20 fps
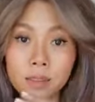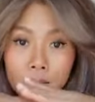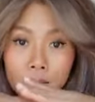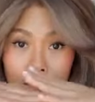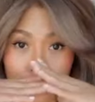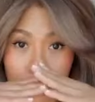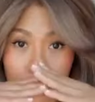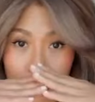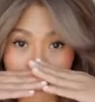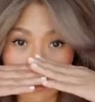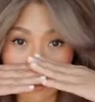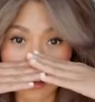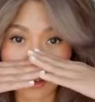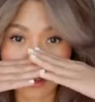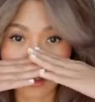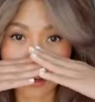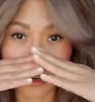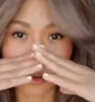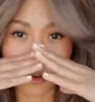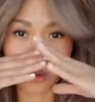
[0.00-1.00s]
still,
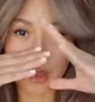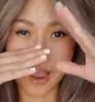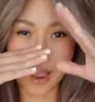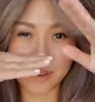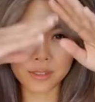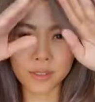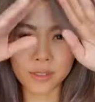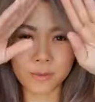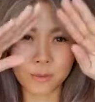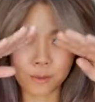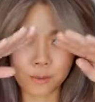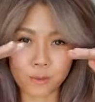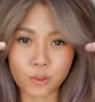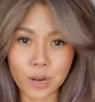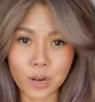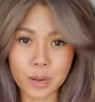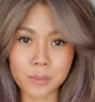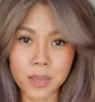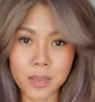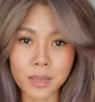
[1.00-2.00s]
and you know, you have some
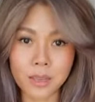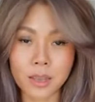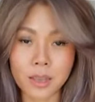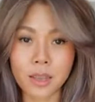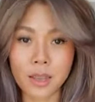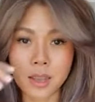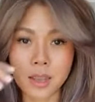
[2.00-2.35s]
framing.